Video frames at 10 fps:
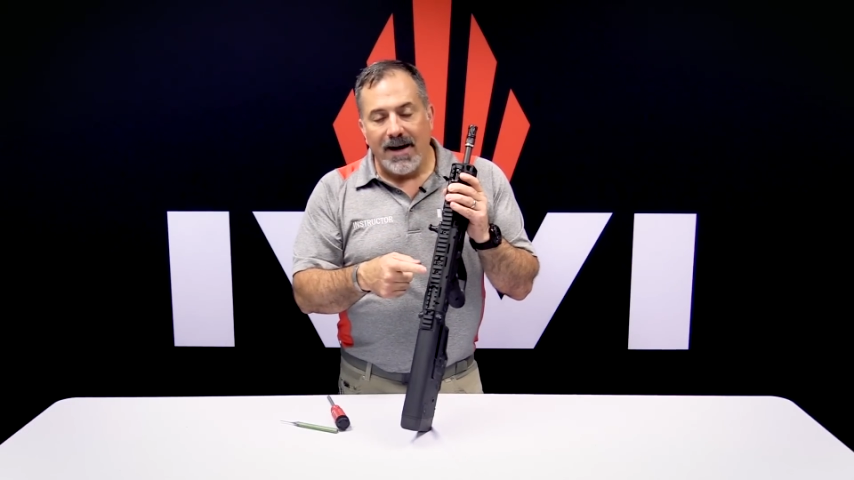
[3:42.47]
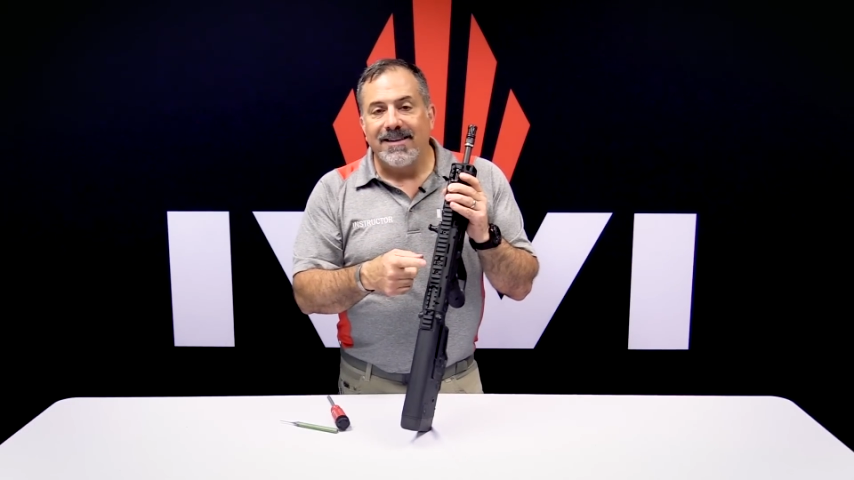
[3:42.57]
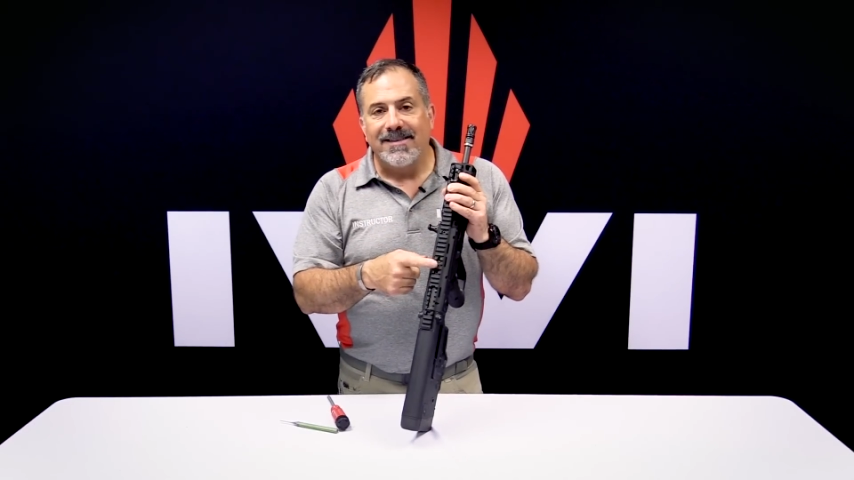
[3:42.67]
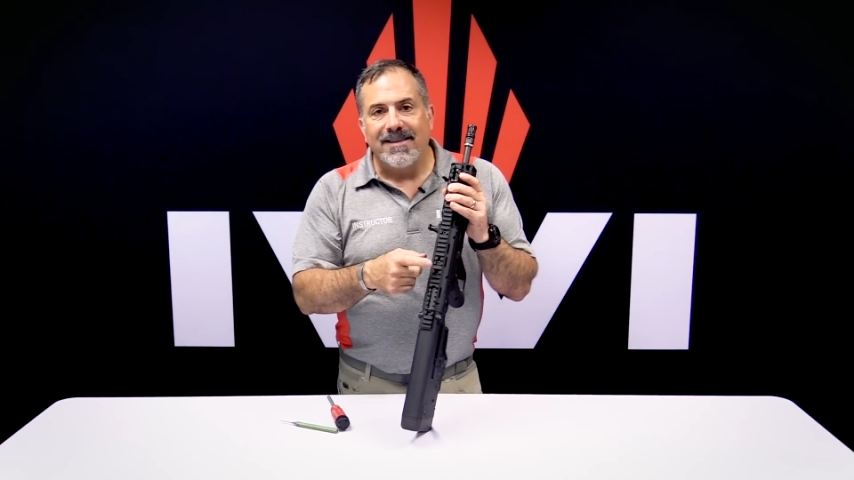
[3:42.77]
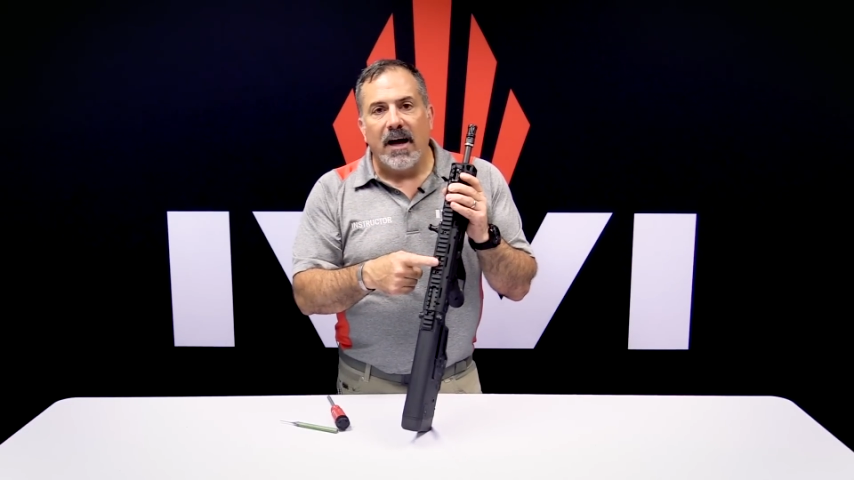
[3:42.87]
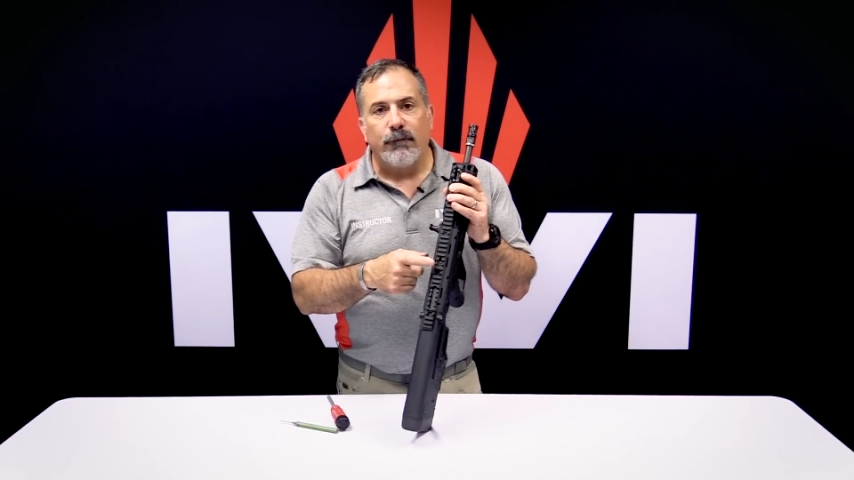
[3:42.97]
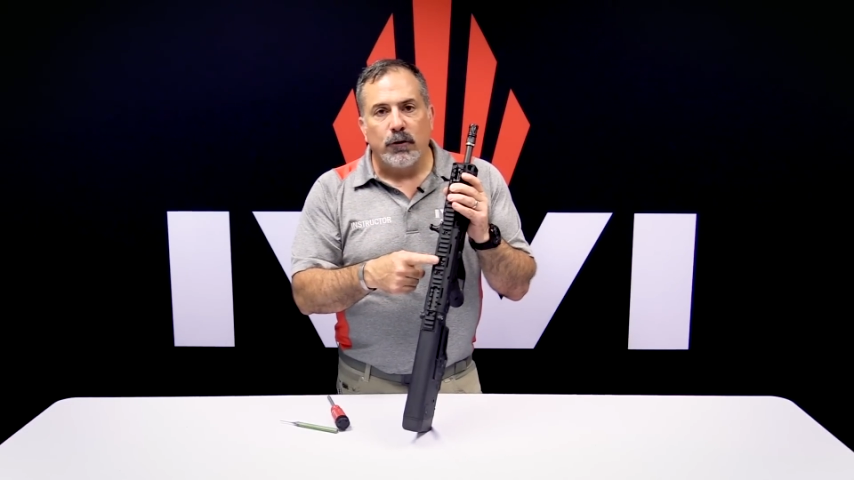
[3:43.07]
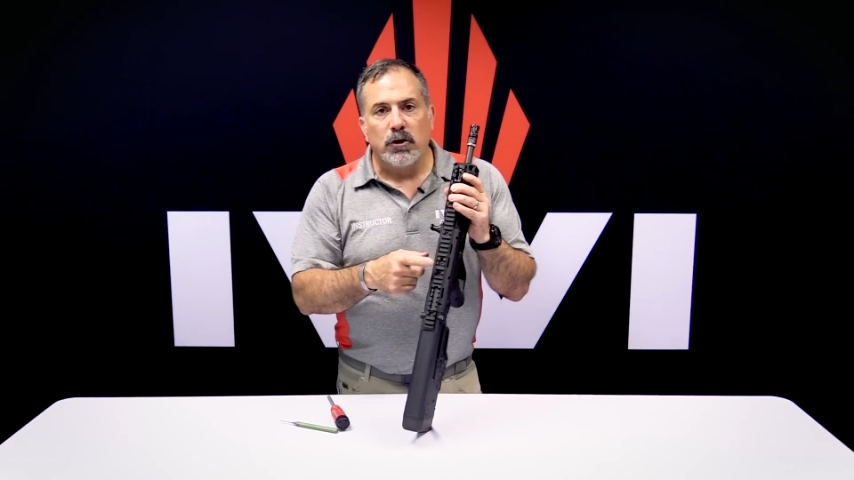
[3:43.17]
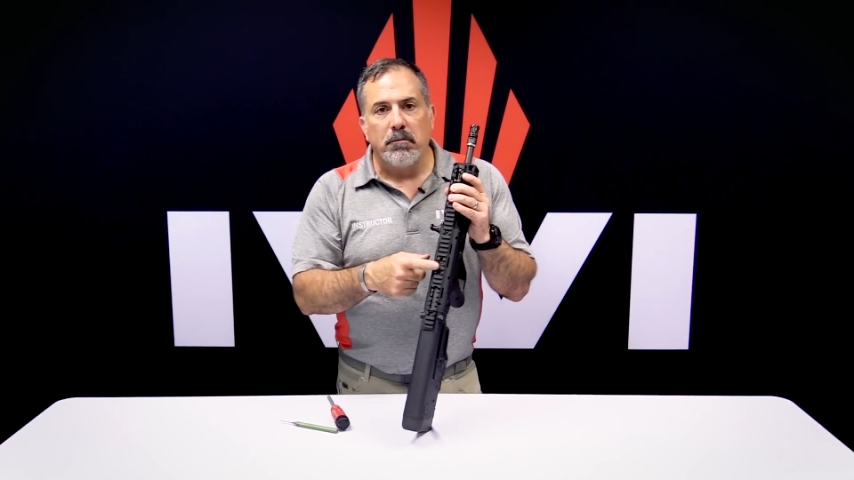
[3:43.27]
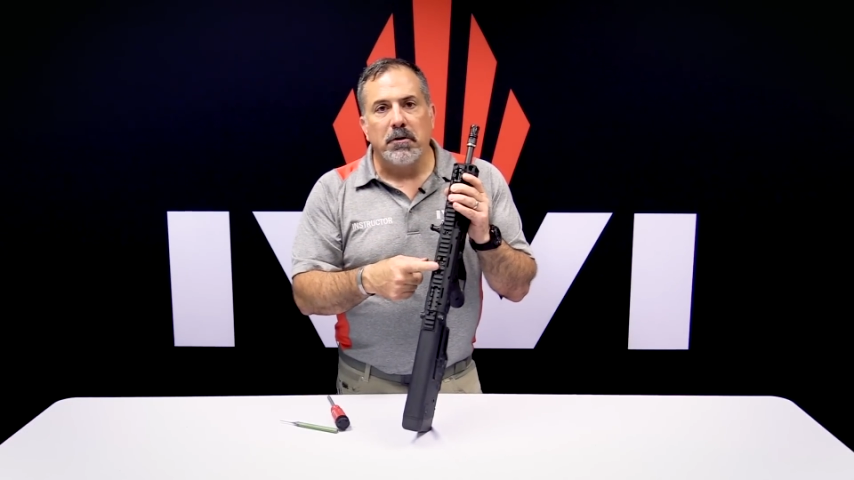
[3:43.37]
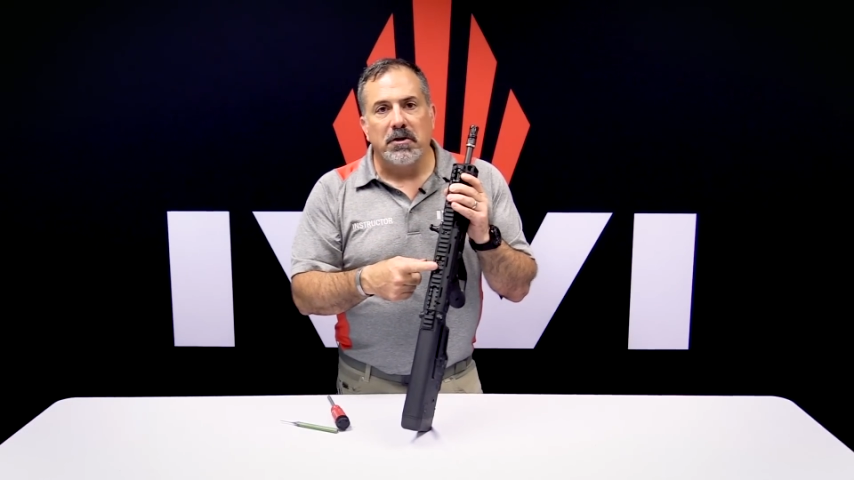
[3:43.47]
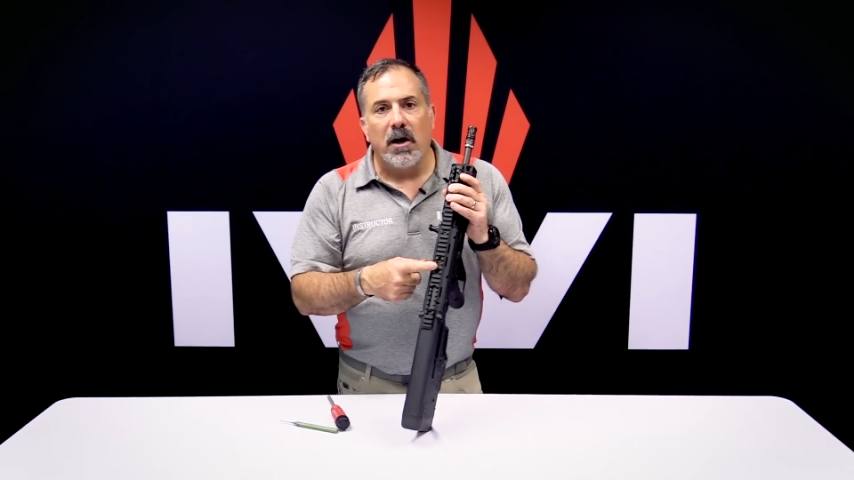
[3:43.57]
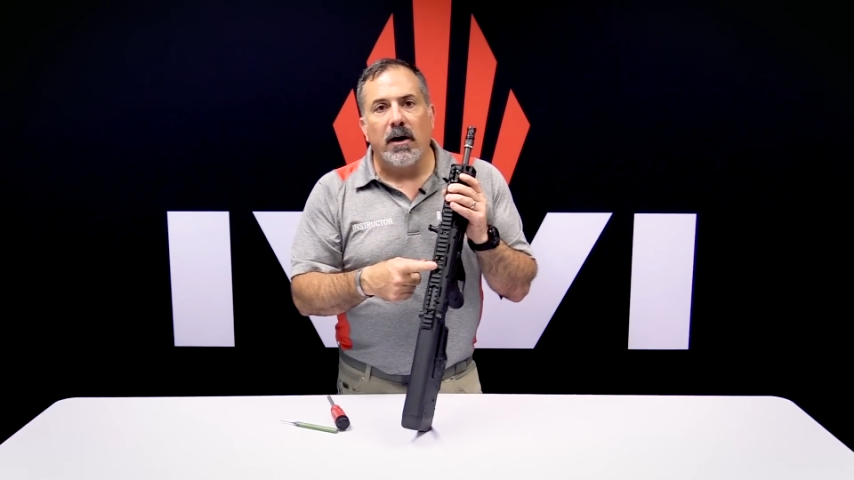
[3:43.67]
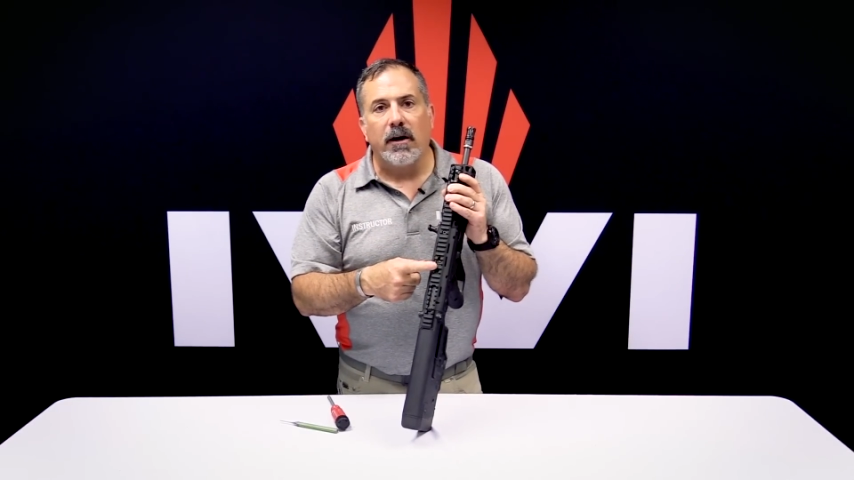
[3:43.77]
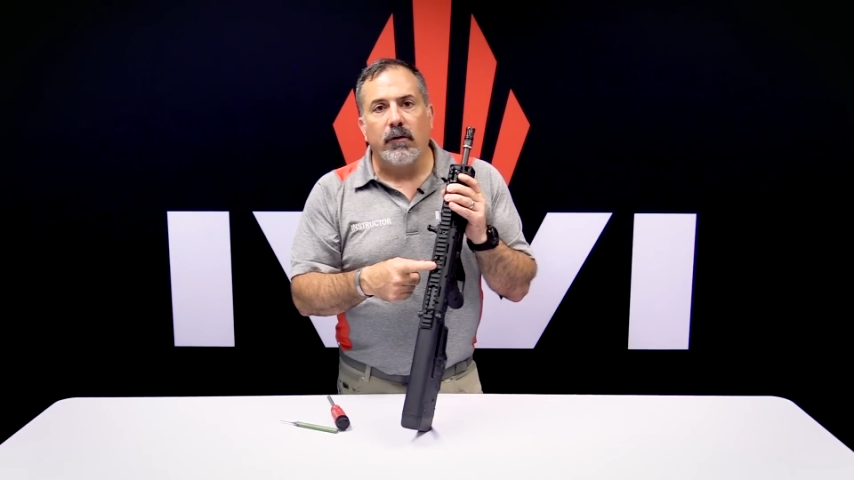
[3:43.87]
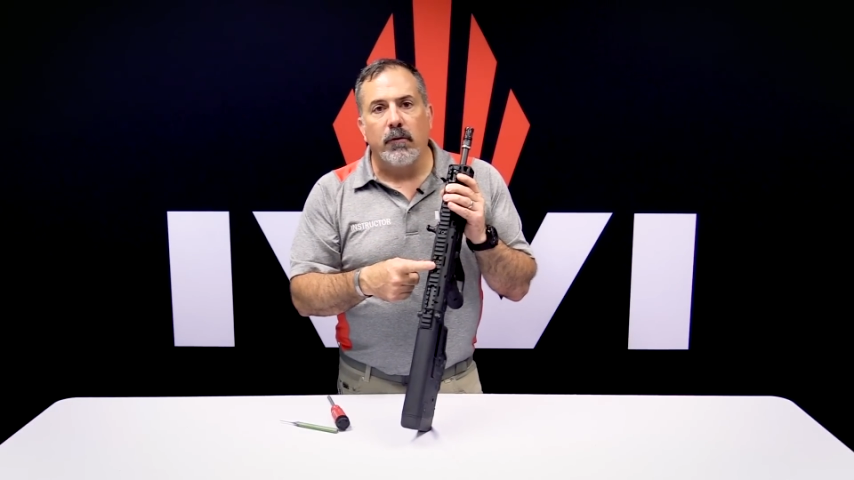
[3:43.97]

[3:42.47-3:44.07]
it's set for supersonic